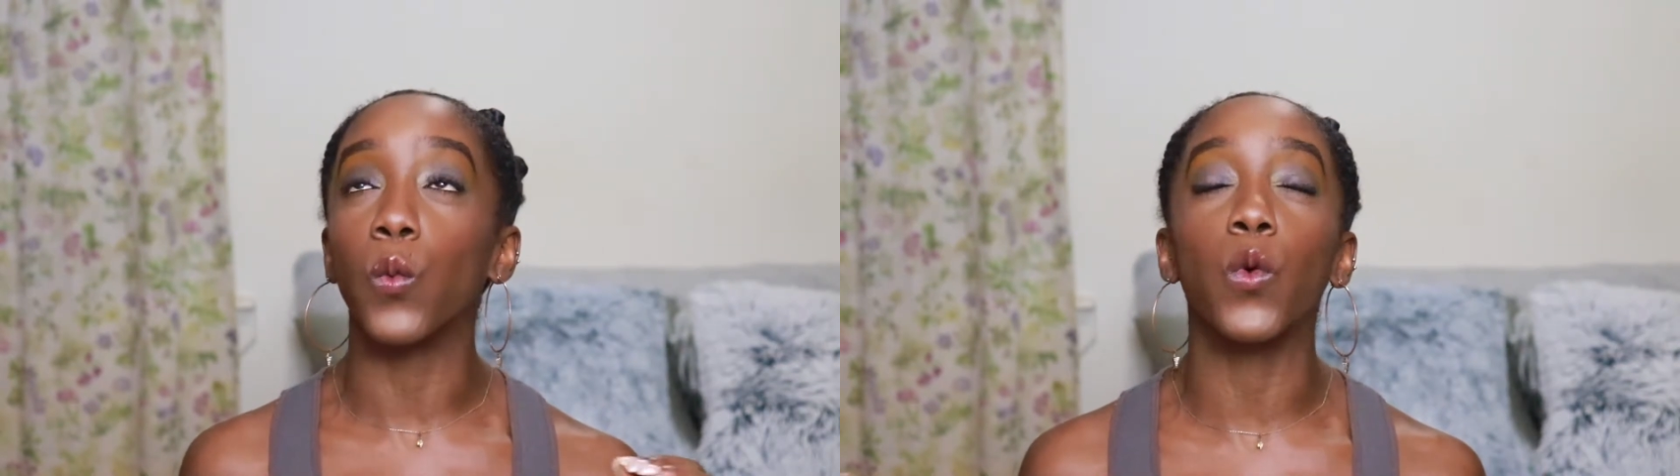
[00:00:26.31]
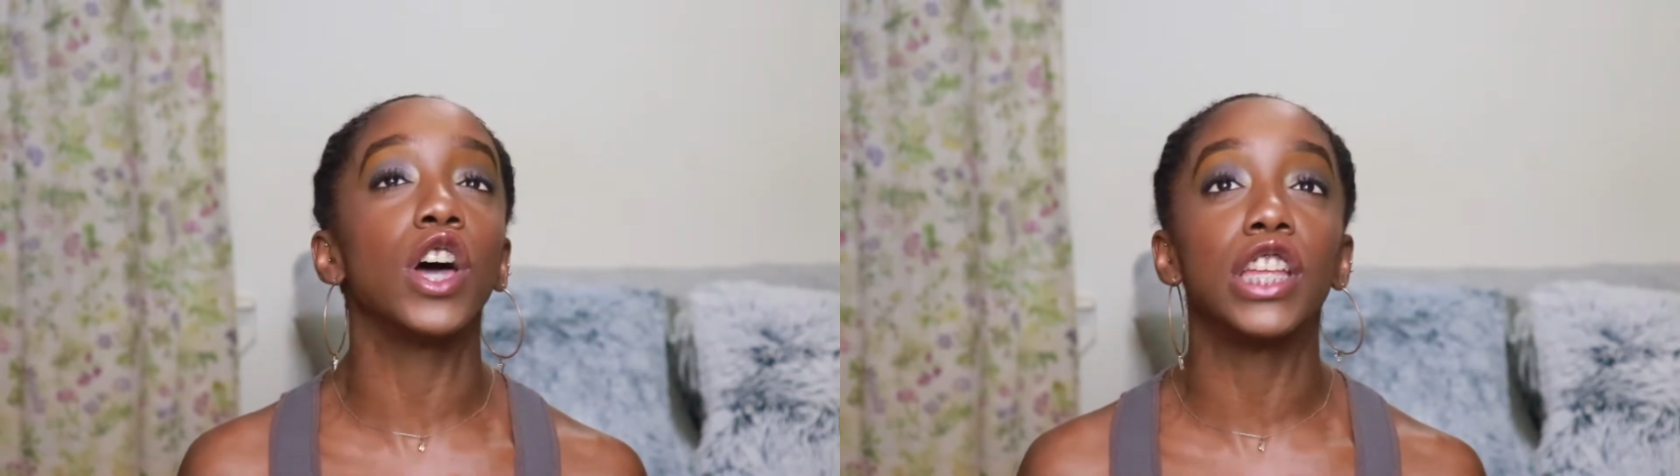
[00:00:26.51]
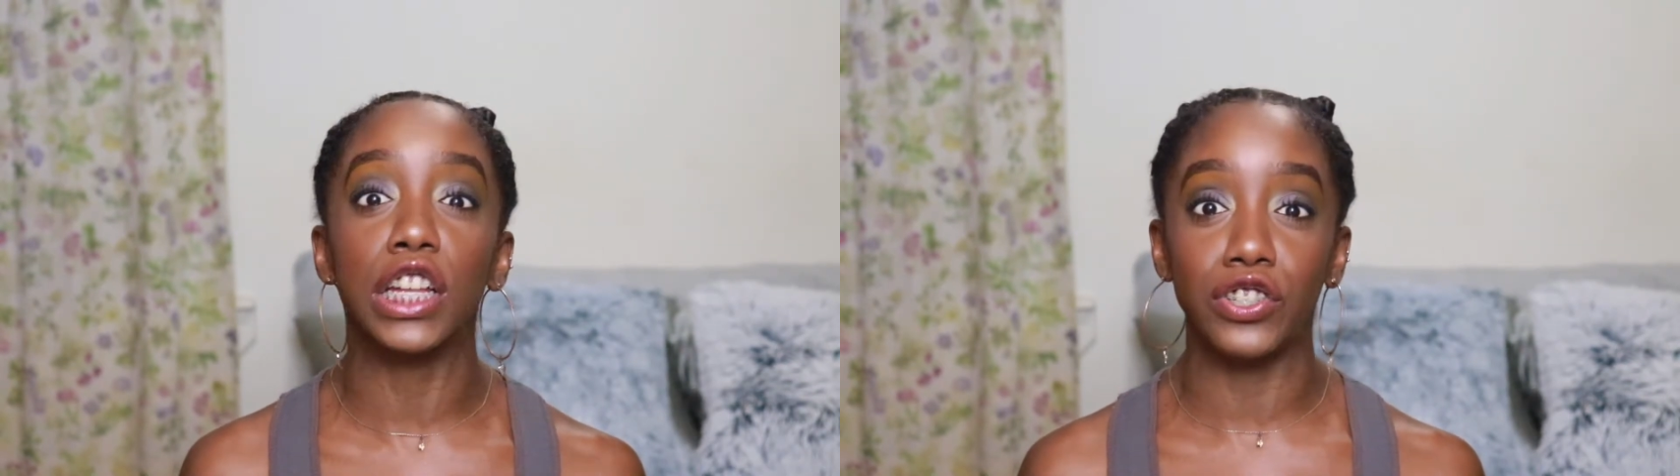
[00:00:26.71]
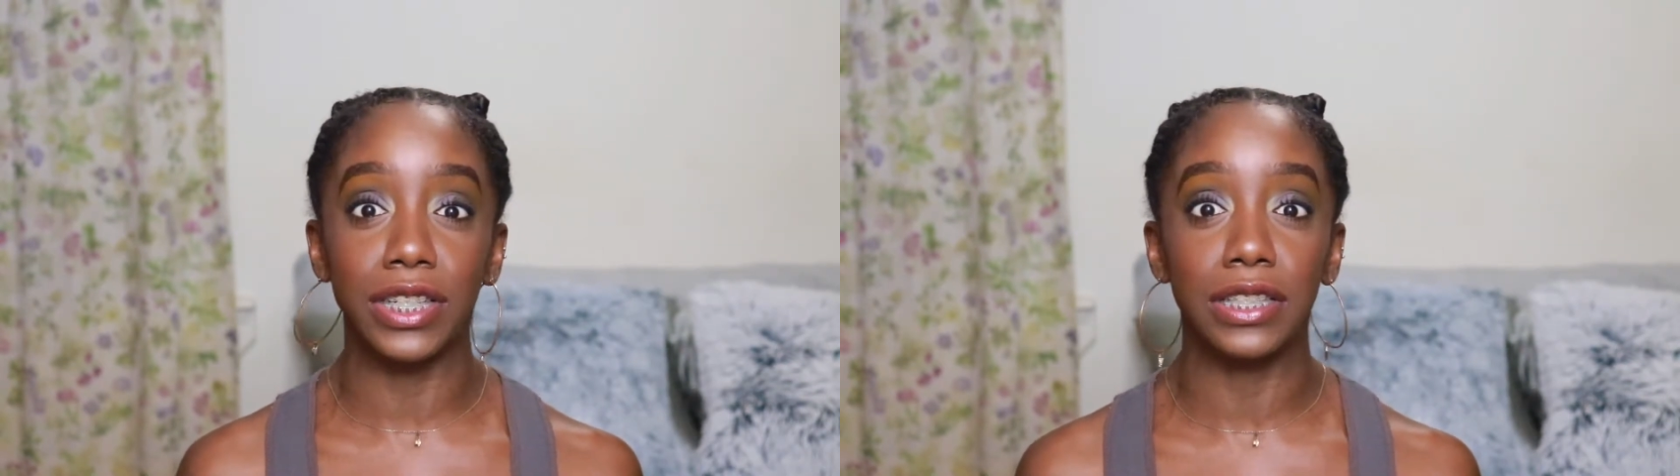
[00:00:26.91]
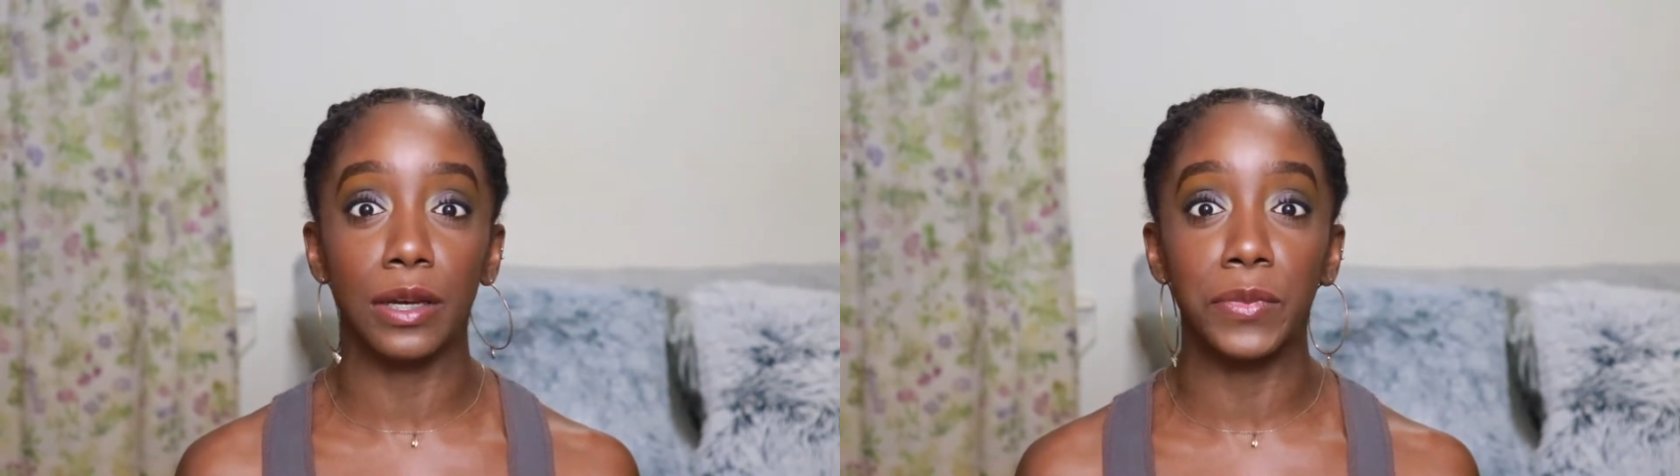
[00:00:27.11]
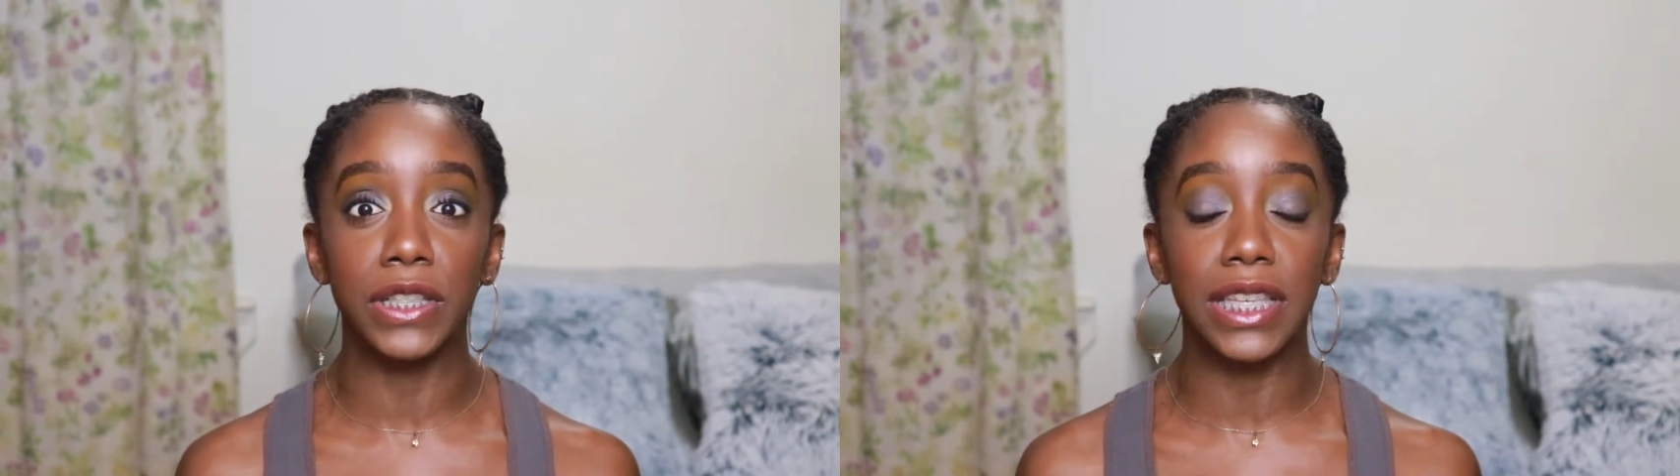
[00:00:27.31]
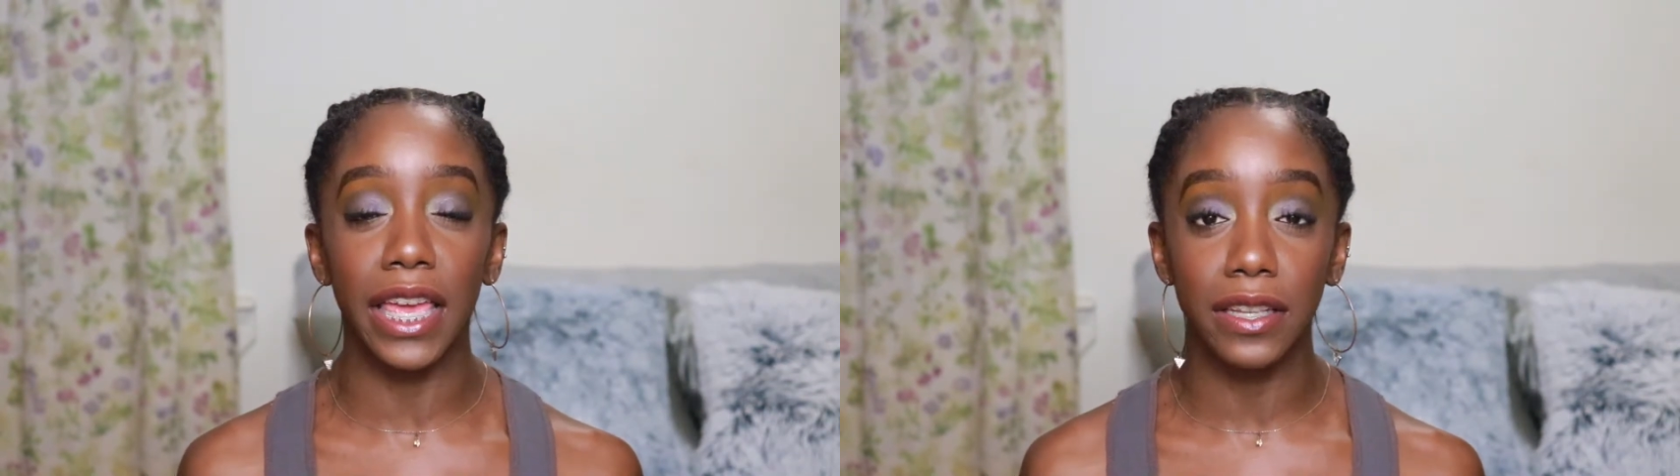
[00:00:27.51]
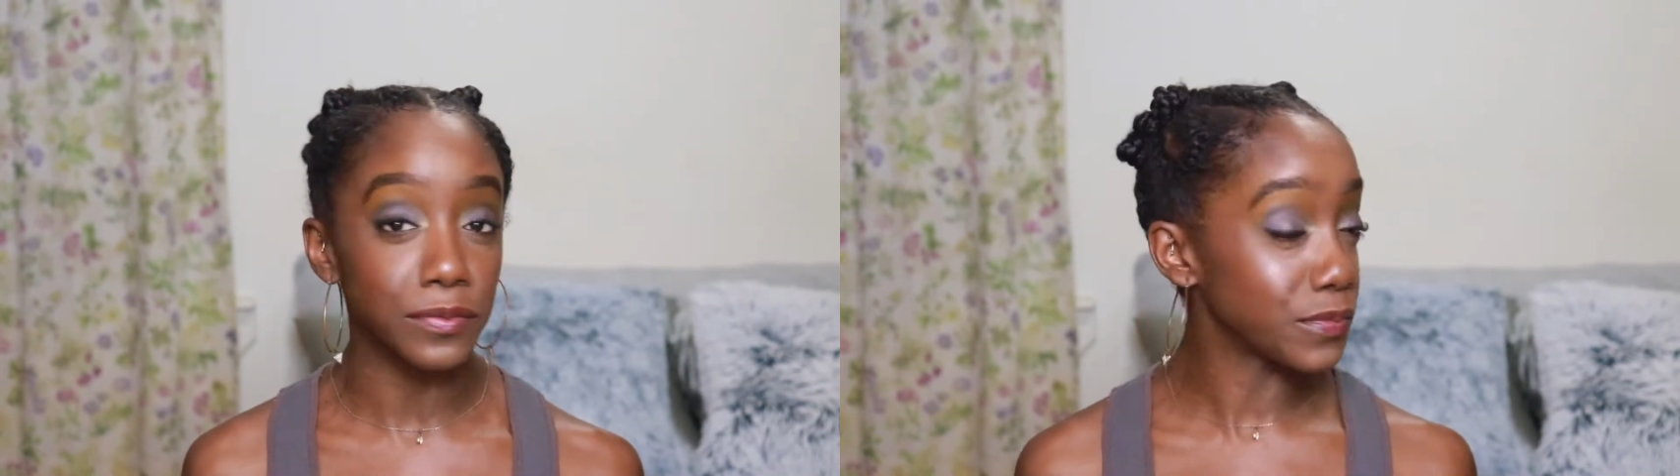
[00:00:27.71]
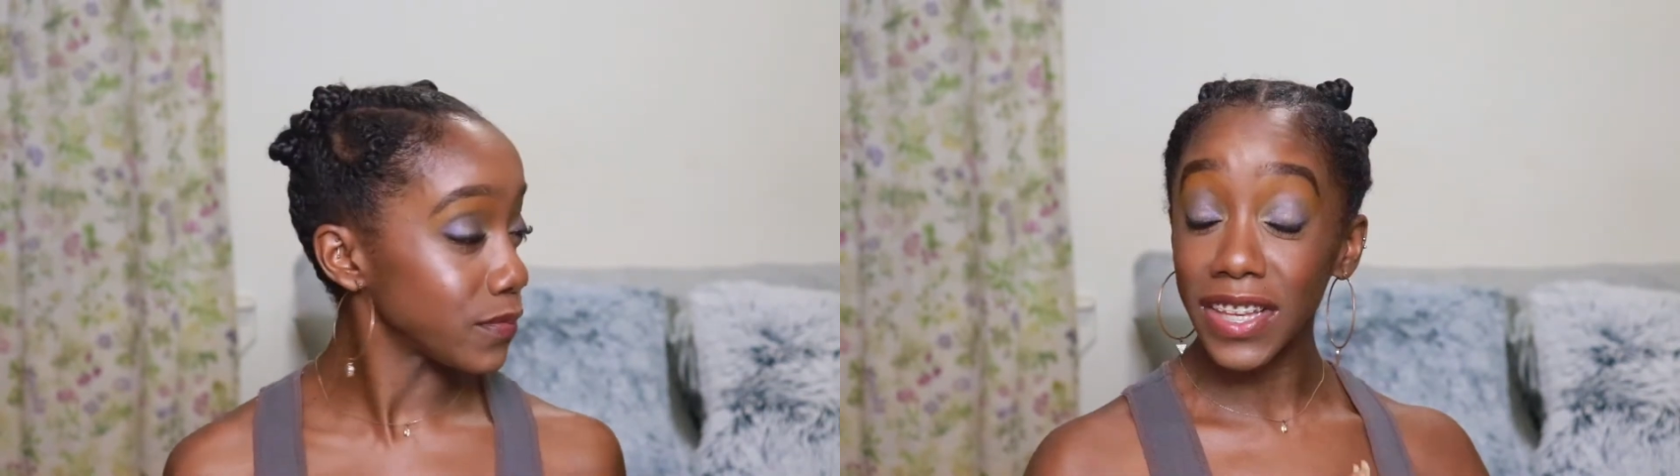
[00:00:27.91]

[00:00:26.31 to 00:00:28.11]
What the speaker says: 110%.